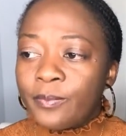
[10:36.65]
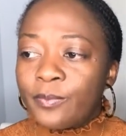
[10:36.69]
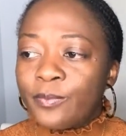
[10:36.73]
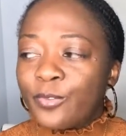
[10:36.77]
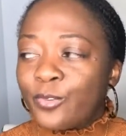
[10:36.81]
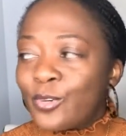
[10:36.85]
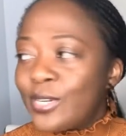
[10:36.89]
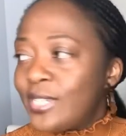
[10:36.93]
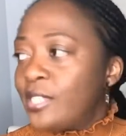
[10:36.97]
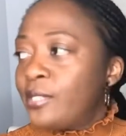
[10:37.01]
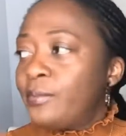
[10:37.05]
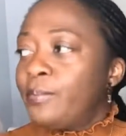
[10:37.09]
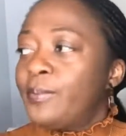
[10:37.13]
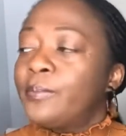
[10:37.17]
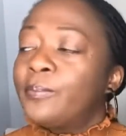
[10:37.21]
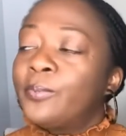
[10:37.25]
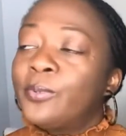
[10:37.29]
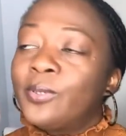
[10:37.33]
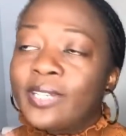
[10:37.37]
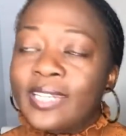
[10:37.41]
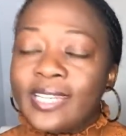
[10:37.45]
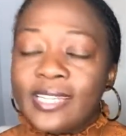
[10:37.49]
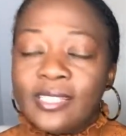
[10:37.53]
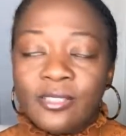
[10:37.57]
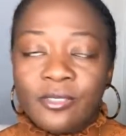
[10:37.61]
rich
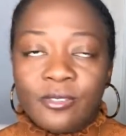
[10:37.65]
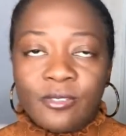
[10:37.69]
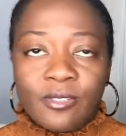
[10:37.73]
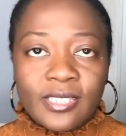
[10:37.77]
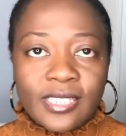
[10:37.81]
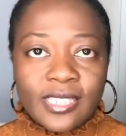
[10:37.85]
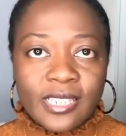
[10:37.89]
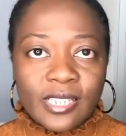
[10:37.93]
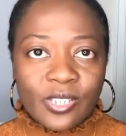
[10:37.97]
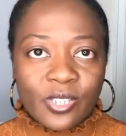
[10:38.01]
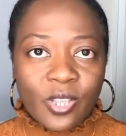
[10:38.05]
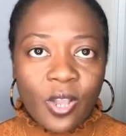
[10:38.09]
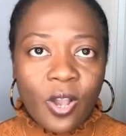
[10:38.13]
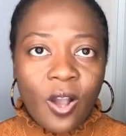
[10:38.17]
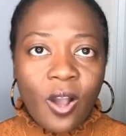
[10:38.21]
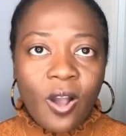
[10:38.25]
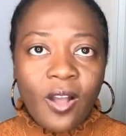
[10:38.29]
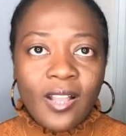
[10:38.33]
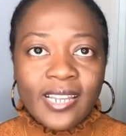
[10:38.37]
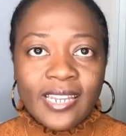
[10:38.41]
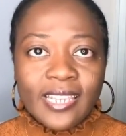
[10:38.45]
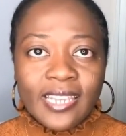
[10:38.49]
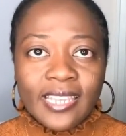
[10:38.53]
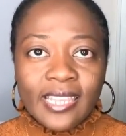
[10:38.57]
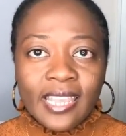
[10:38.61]
people can do this, or
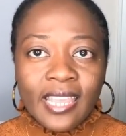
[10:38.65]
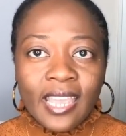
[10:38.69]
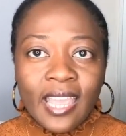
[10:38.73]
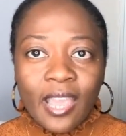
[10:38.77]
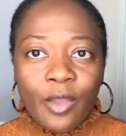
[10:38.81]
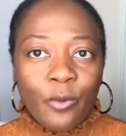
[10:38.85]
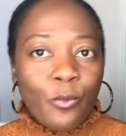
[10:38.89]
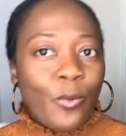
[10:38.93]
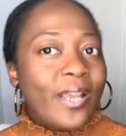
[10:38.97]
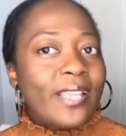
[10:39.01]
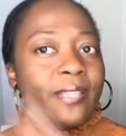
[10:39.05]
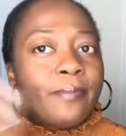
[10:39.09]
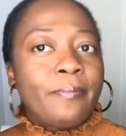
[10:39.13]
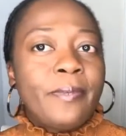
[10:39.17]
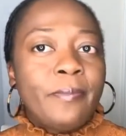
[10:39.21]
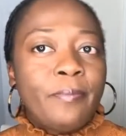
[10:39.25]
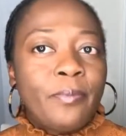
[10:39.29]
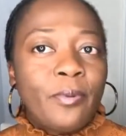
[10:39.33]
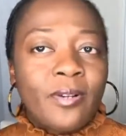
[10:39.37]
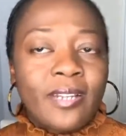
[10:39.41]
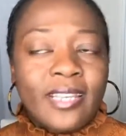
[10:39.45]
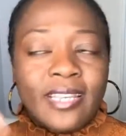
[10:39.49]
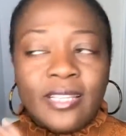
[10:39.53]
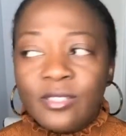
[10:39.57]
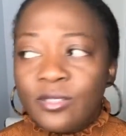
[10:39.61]
only white
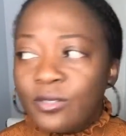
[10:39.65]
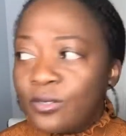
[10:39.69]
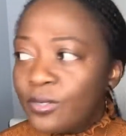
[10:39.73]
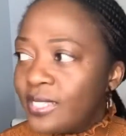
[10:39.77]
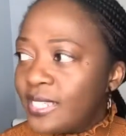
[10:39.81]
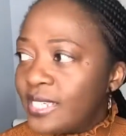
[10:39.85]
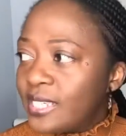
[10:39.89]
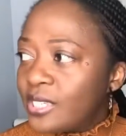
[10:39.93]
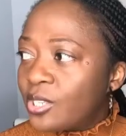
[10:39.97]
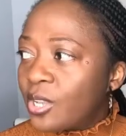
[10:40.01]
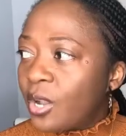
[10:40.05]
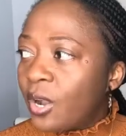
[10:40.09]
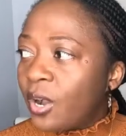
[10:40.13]
people can do this,